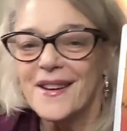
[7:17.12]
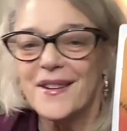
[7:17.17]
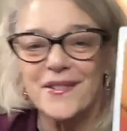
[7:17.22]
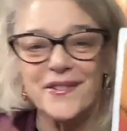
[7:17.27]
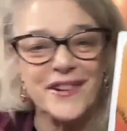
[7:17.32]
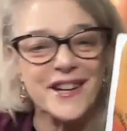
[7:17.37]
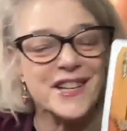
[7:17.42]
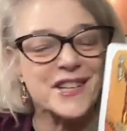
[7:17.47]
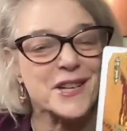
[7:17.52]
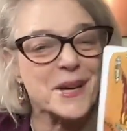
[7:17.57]

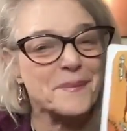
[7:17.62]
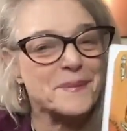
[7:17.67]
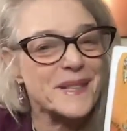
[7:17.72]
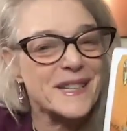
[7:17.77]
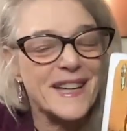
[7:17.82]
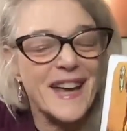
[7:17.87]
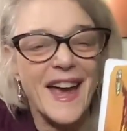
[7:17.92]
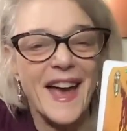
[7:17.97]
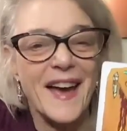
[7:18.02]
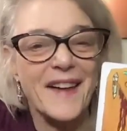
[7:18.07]
Reach up
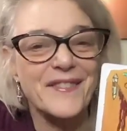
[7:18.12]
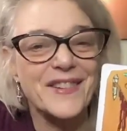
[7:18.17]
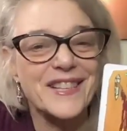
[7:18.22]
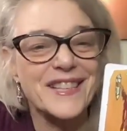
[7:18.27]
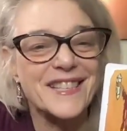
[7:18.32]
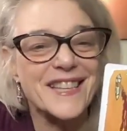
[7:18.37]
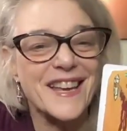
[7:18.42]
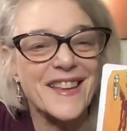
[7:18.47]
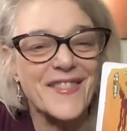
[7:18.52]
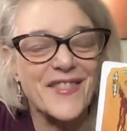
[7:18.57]
into
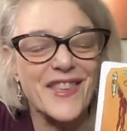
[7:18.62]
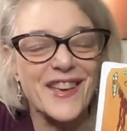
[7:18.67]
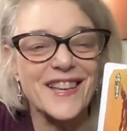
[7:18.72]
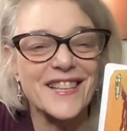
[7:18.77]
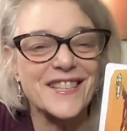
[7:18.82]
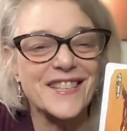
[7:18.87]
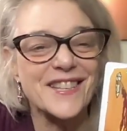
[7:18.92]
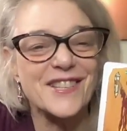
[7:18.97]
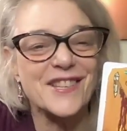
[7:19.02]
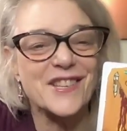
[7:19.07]
heaven, say,
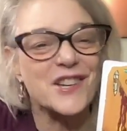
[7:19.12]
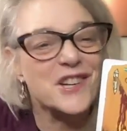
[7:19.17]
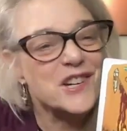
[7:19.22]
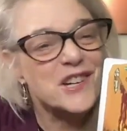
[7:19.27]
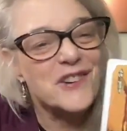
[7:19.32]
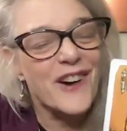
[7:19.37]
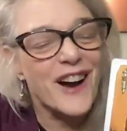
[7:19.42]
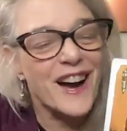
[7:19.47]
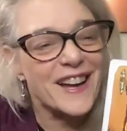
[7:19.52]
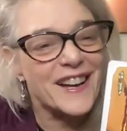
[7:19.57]
this is
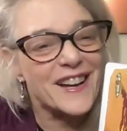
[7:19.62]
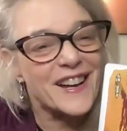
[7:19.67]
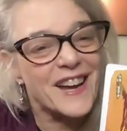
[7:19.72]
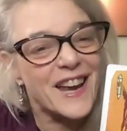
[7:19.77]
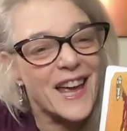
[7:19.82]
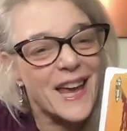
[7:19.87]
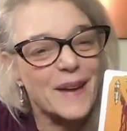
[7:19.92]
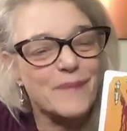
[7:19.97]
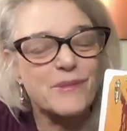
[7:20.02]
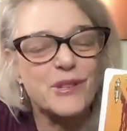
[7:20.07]
who I
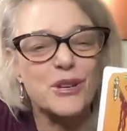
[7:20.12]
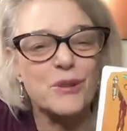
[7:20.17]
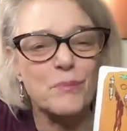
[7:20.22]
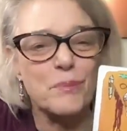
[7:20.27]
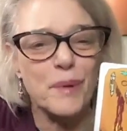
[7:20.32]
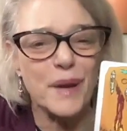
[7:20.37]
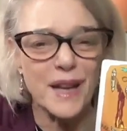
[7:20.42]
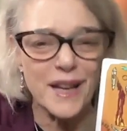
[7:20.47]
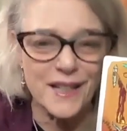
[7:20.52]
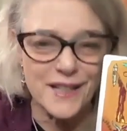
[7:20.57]
claim to
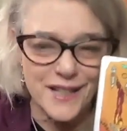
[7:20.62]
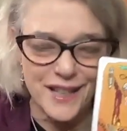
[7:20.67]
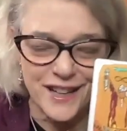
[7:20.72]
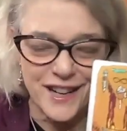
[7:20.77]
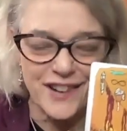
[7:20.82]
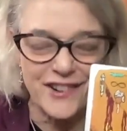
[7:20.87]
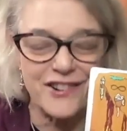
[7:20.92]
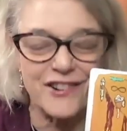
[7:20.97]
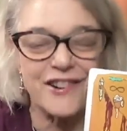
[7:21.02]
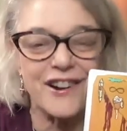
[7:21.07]
be.
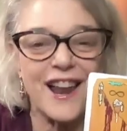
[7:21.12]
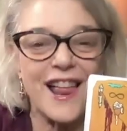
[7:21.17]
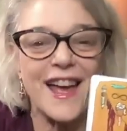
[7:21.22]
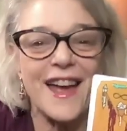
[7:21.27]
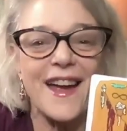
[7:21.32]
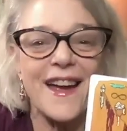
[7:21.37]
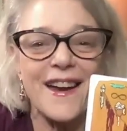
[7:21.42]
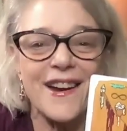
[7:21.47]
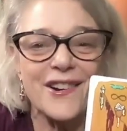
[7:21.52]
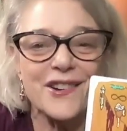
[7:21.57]

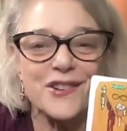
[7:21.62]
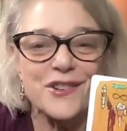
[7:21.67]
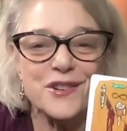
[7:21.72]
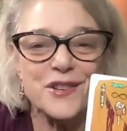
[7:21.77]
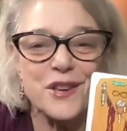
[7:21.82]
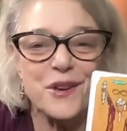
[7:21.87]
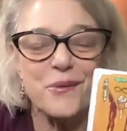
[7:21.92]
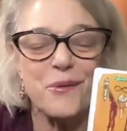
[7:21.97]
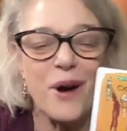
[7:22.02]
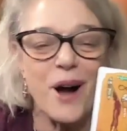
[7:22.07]
Declare who
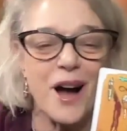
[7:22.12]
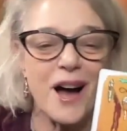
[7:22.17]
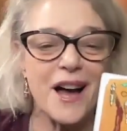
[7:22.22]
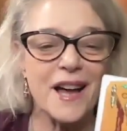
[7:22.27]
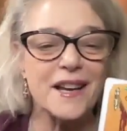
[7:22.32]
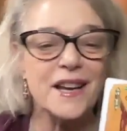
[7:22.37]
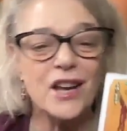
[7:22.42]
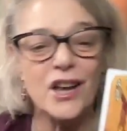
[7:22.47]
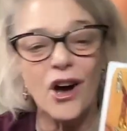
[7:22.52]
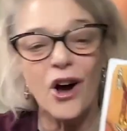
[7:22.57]
you
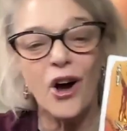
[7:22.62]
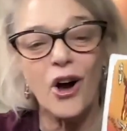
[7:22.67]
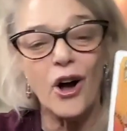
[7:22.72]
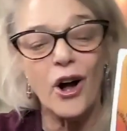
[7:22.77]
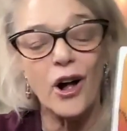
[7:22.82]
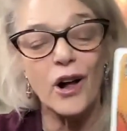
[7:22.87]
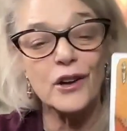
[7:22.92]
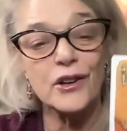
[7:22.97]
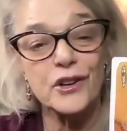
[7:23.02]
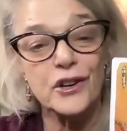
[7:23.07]
want.
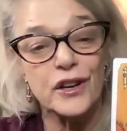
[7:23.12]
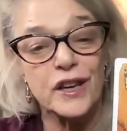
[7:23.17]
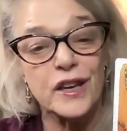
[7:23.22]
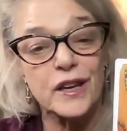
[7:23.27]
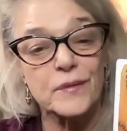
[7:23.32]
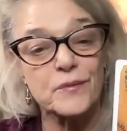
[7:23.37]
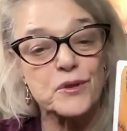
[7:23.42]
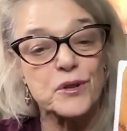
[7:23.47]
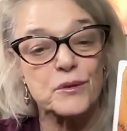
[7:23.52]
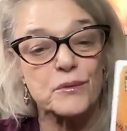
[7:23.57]
All your
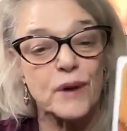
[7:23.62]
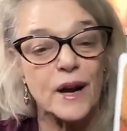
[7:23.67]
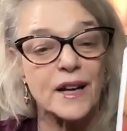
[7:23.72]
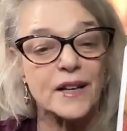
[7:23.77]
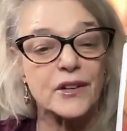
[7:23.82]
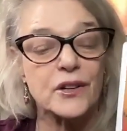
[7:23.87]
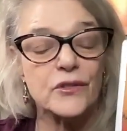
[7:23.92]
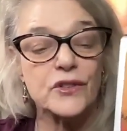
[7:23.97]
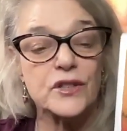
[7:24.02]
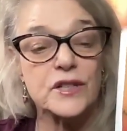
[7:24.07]
gifts are right
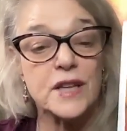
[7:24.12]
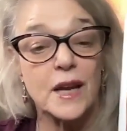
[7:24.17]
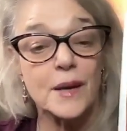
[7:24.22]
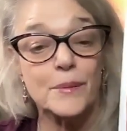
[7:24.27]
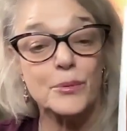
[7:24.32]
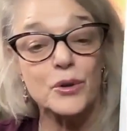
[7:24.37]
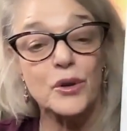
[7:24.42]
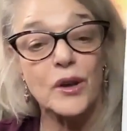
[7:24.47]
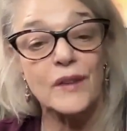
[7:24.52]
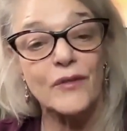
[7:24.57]
here on the
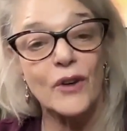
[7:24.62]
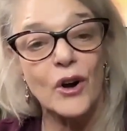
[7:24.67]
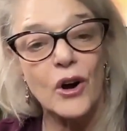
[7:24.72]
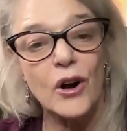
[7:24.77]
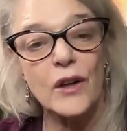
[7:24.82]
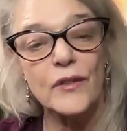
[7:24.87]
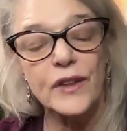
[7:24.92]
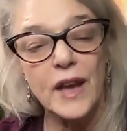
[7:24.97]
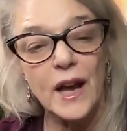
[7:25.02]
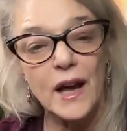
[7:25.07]
table. You have
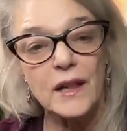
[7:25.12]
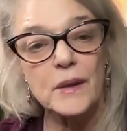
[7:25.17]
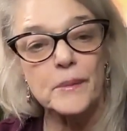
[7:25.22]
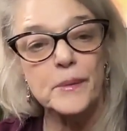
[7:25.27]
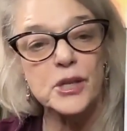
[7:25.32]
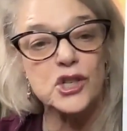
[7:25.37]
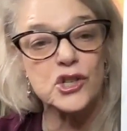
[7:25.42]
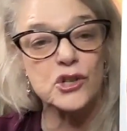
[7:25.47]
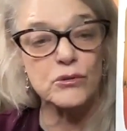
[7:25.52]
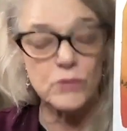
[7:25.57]
all the
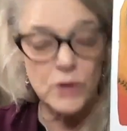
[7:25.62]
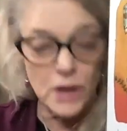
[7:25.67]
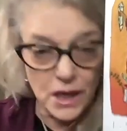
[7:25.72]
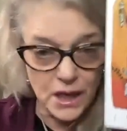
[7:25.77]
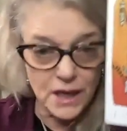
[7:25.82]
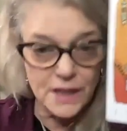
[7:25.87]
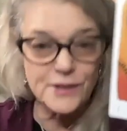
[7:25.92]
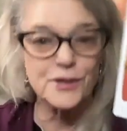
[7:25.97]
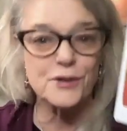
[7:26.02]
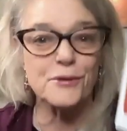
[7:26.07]
elements you
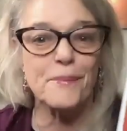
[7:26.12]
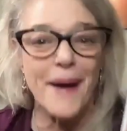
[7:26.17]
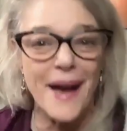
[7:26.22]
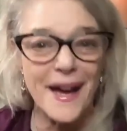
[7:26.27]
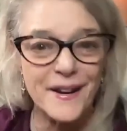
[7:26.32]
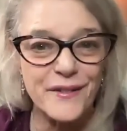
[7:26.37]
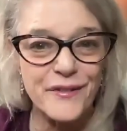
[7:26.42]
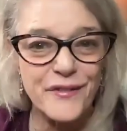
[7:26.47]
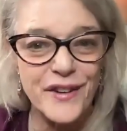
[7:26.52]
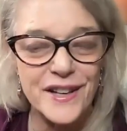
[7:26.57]
need to
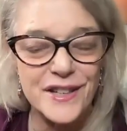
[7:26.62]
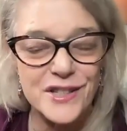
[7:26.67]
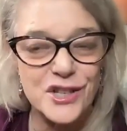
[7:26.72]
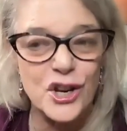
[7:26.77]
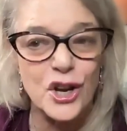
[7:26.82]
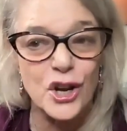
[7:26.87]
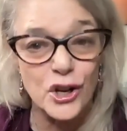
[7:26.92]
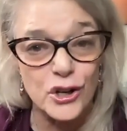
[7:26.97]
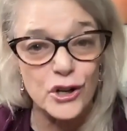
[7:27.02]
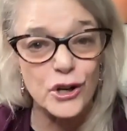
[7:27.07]
manifest
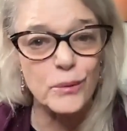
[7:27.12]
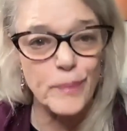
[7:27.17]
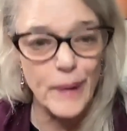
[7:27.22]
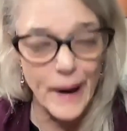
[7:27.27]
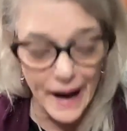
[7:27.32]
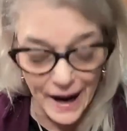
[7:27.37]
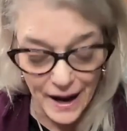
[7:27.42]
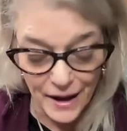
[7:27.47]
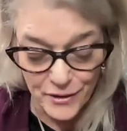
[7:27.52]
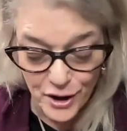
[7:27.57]
your
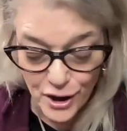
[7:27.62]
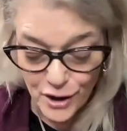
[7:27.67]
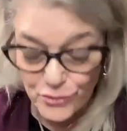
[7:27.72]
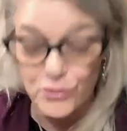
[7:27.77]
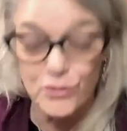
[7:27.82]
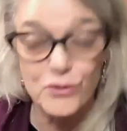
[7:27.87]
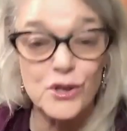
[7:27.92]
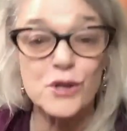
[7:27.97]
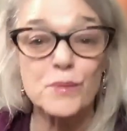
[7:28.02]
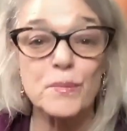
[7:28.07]
path
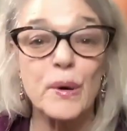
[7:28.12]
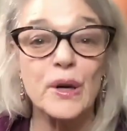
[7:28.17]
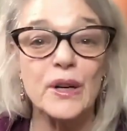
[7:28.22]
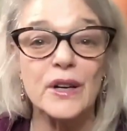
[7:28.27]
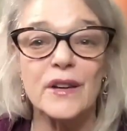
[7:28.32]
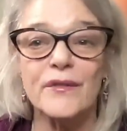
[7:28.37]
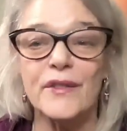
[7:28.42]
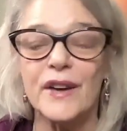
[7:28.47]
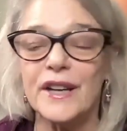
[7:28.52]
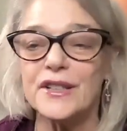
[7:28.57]
through this
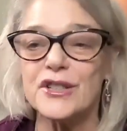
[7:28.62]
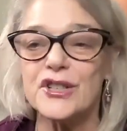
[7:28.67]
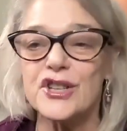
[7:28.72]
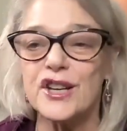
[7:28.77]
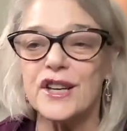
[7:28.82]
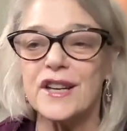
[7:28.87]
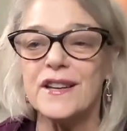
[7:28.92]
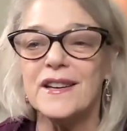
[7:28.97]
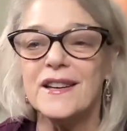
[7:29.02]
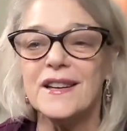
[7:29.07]
portal of
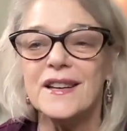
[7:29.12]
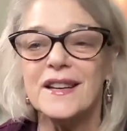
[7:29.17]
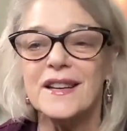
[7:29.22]
energy.